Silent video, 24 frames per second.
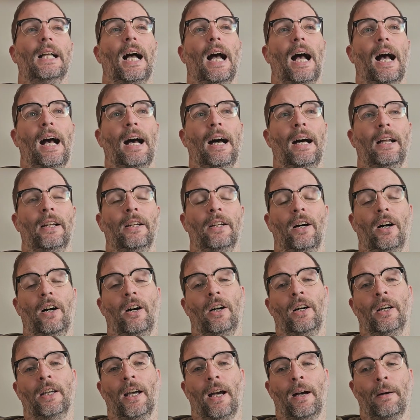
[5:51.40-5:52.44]
And
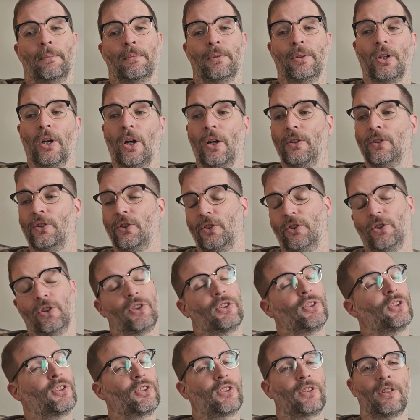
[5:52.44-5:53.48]
I am going to
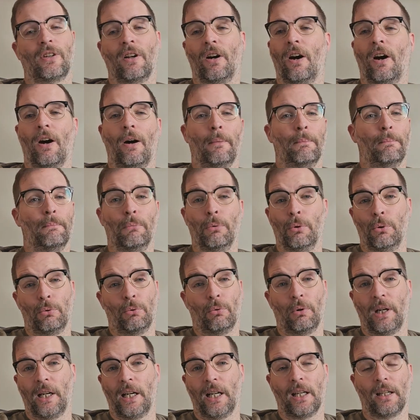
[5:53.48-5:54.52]
just start mood
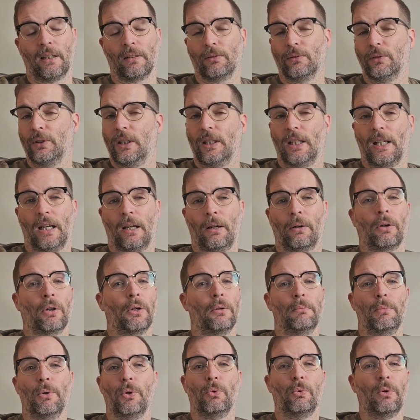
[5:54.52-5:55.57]
reading. I'm going to
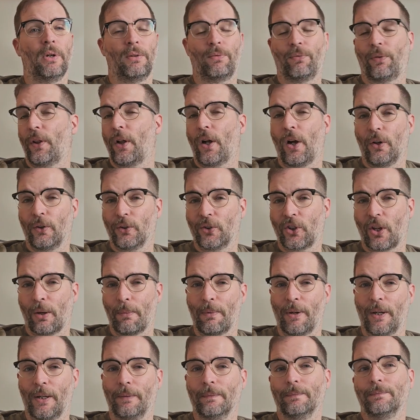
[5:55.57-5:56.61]
mood read for the whole
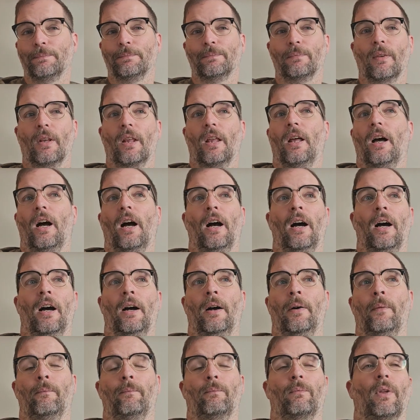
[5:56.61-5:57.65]
summer.
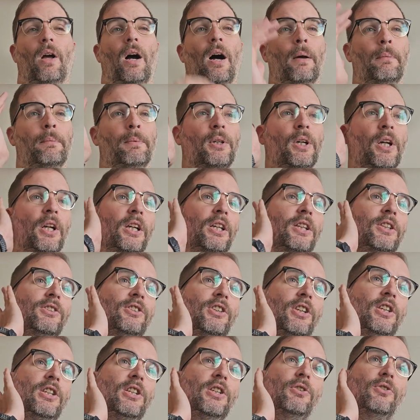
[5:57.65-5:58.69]
Um, I'm going to
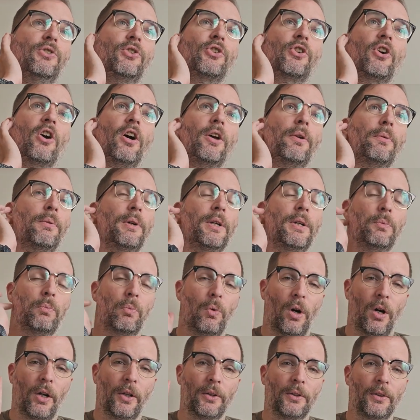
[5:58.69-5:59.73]
continue to try and read
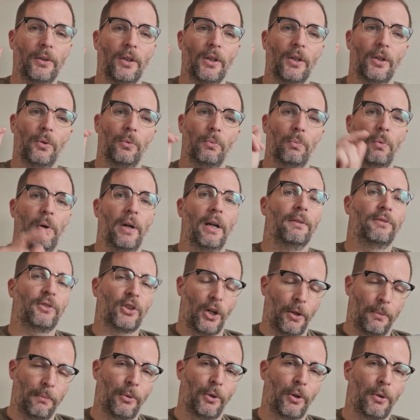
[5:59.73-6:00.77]
one Wheel of
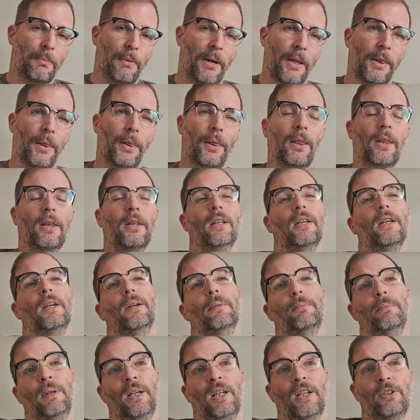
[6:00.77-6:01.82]
Time book a month
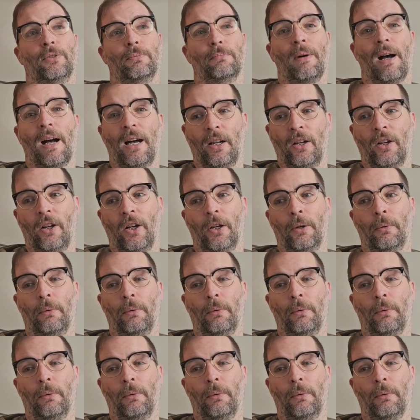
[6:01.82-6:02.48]
because Matt and I are